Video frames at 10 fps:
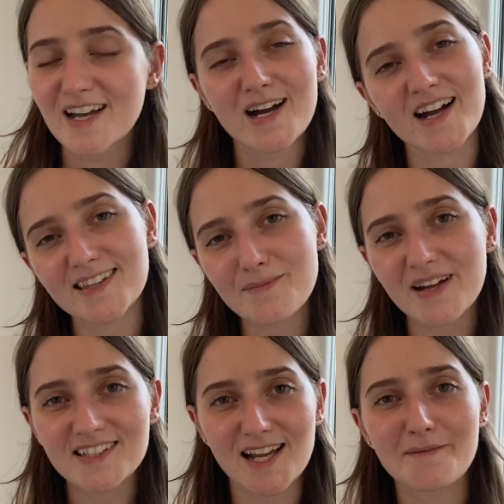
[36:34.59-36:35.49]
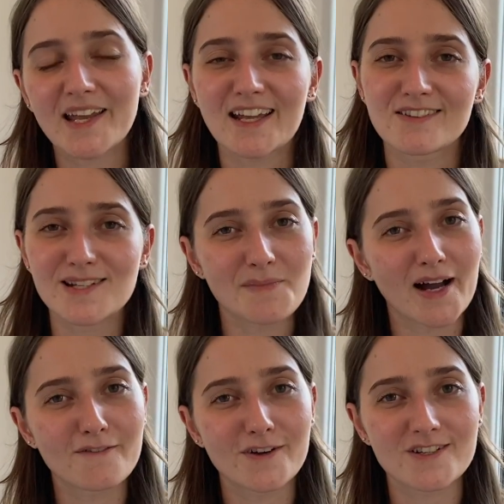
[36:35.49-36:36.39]
I think by the time I get onto my
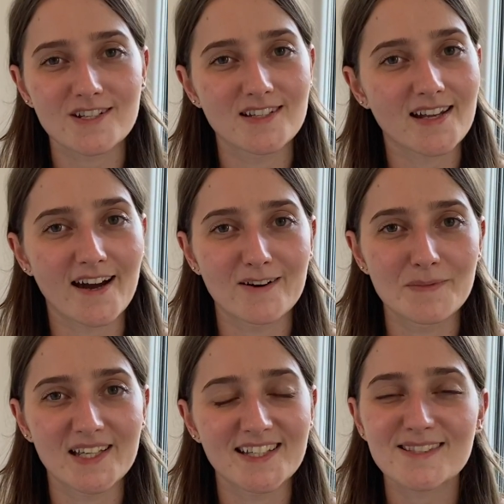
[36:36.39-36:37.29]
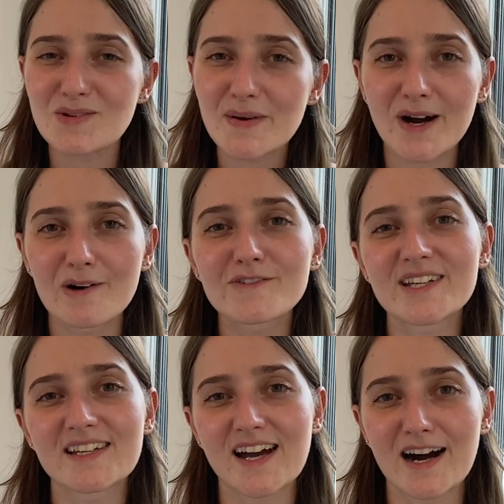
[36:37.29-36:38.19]
version, I'll be super confident
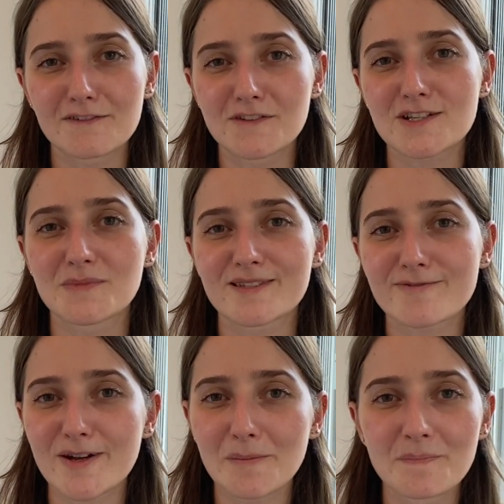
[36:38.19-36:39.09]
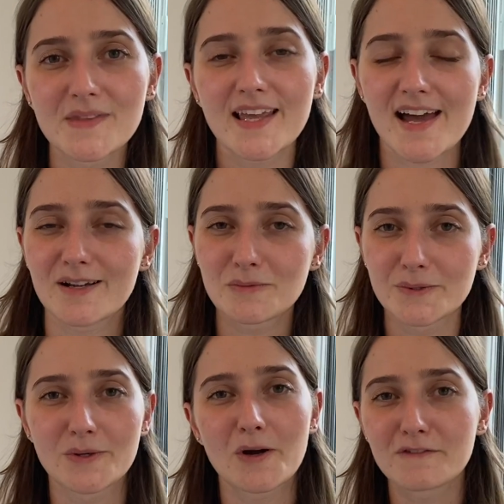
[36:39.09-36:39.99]
in half fisherman's rib, and it
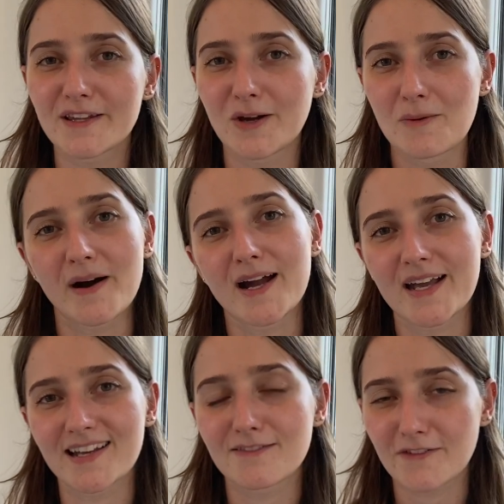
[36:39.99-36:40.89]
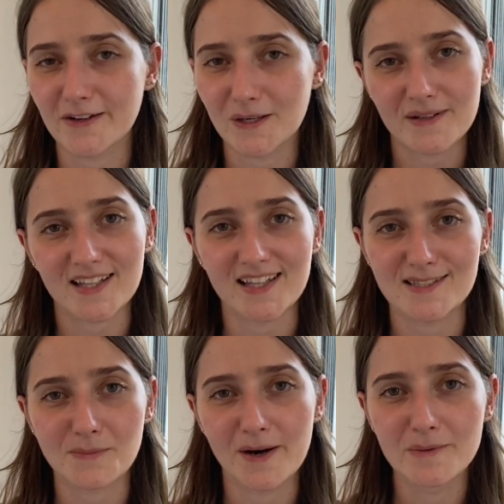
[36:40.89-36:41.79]
will hopefully go by very quickly
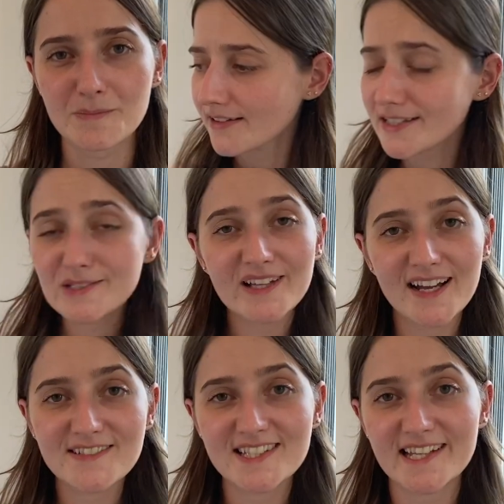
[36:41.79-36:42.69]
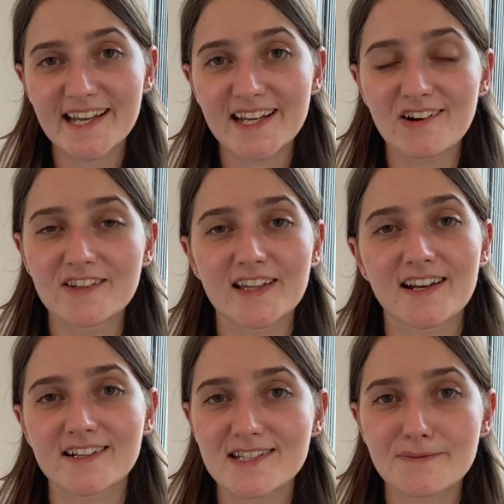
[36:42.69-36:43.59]
as well. That's all I have to say on the
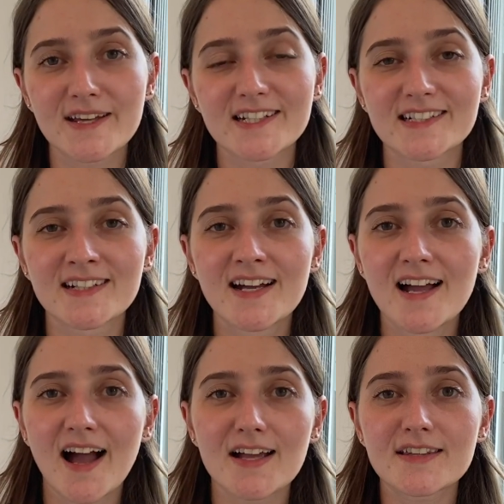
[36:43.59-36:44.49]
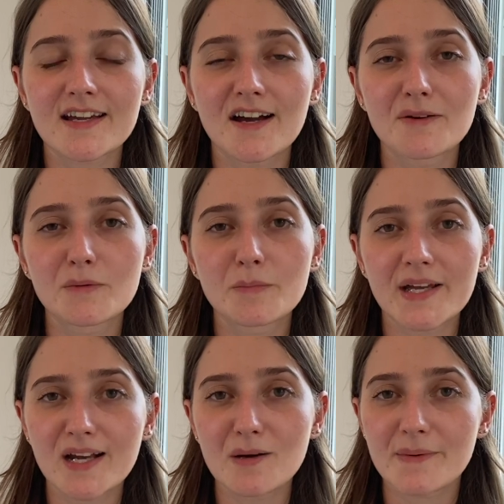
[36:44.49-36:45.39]
Lanark sweater. I think I will
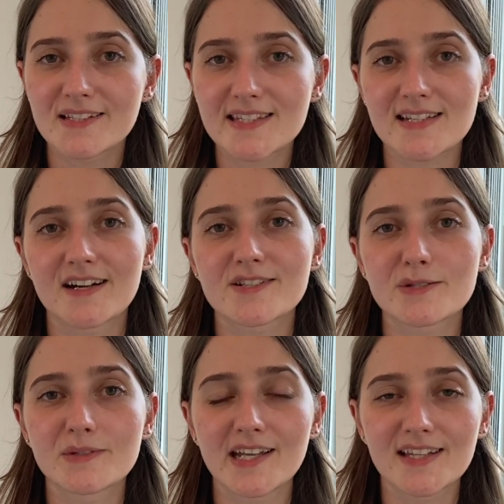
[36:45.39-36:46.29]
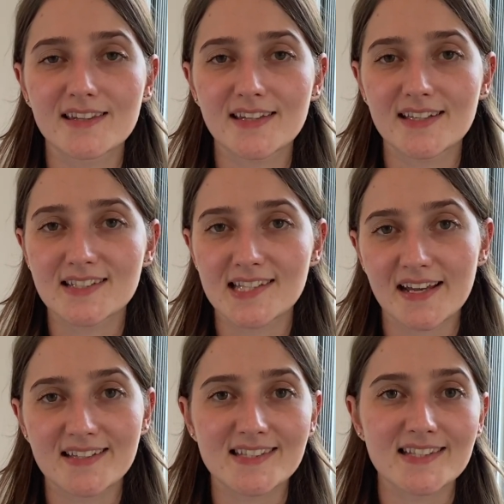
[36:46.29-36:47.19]
pick up and start doing the
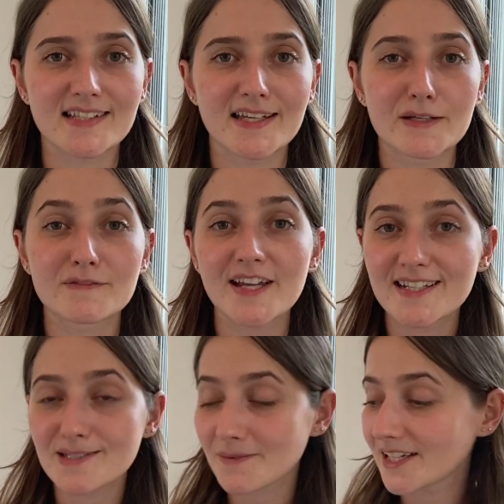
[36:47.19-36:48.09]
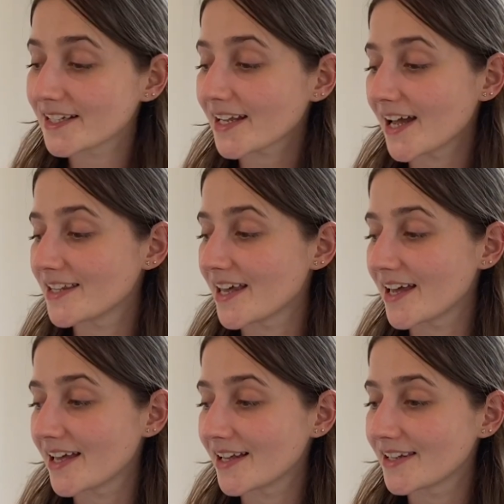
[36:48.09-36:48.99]
second sleeve next week, and
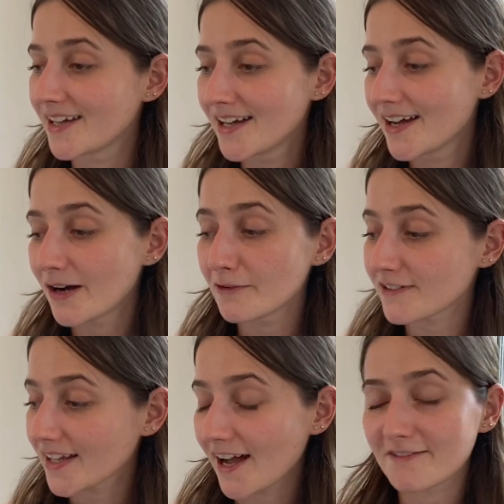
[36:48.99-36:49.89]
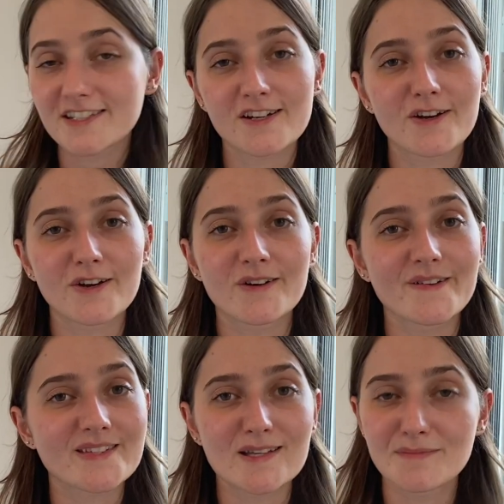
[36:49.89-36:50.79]
then hopefully have it to her
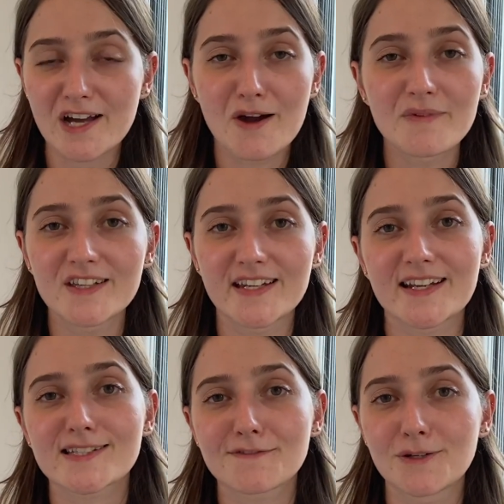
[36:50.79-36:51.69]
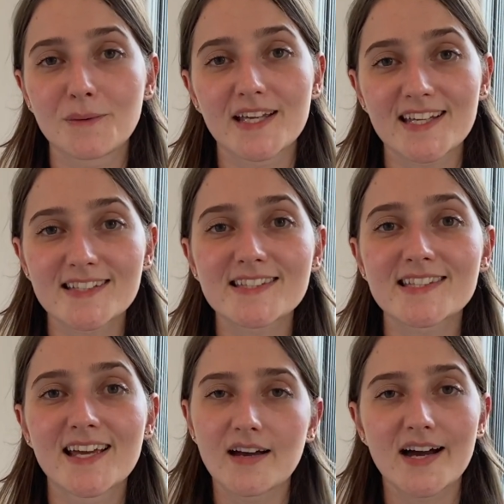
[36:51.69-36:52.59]
sometime in the next few weeks.
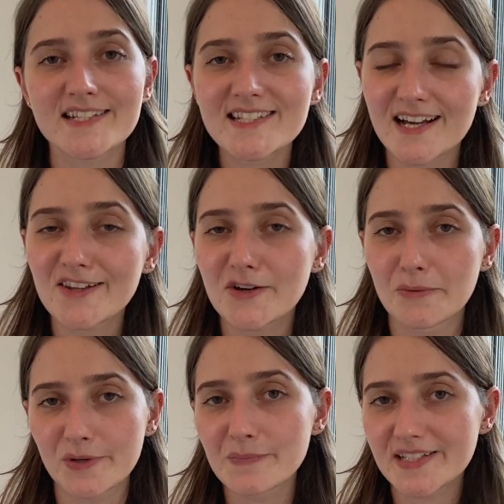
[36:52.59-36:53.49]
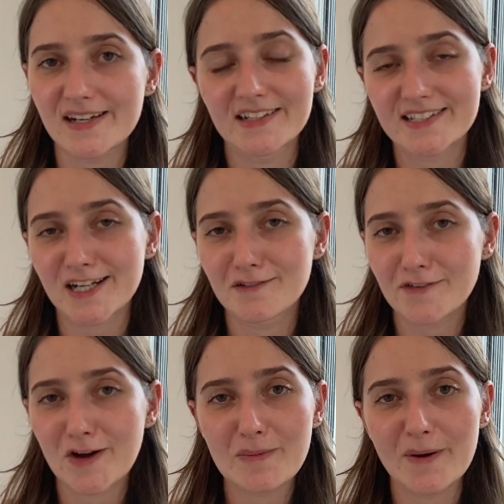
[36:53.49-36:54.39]
I did tell her it wouldn't be done in time for
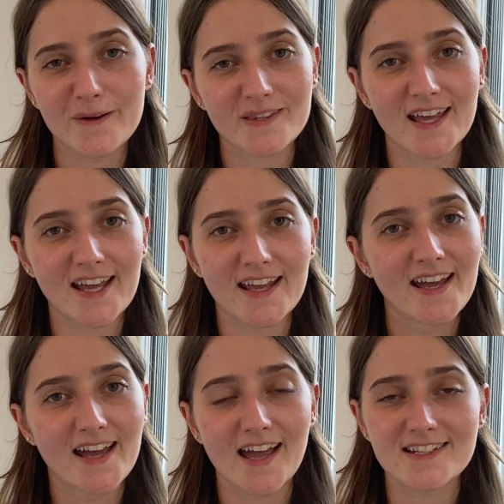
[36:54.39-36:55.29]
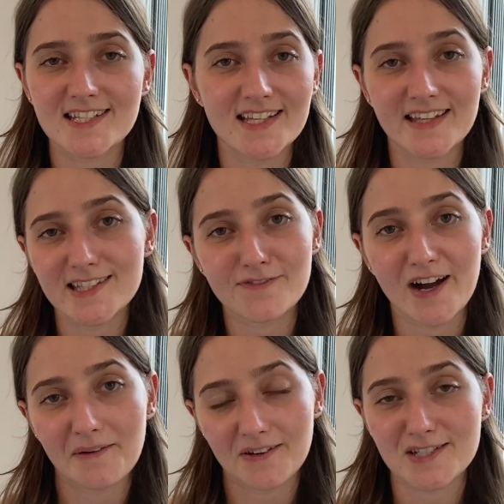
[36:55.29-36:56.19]
her birthday, and she said that's
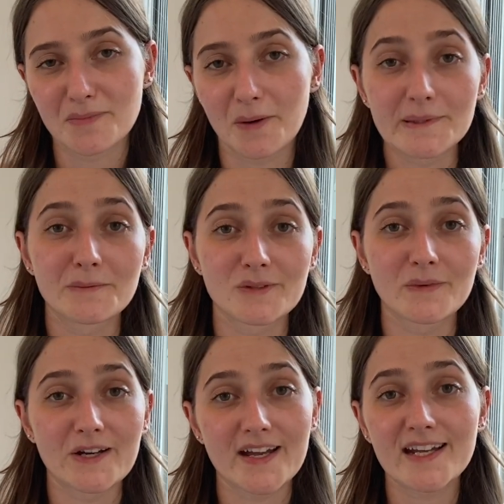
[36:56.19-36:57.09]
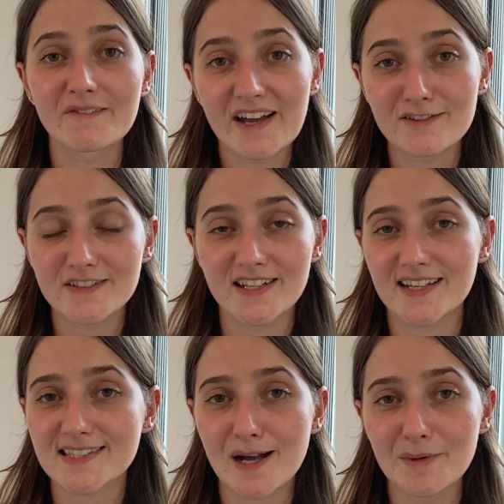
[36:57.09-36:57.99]
fine because she probably wouldn't wear it anyway for the
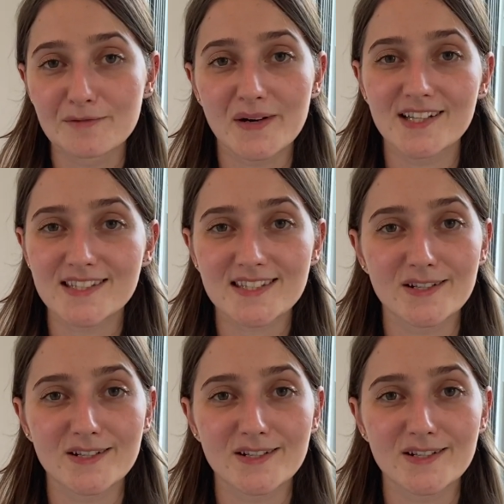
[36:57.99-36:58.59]
next couple of months.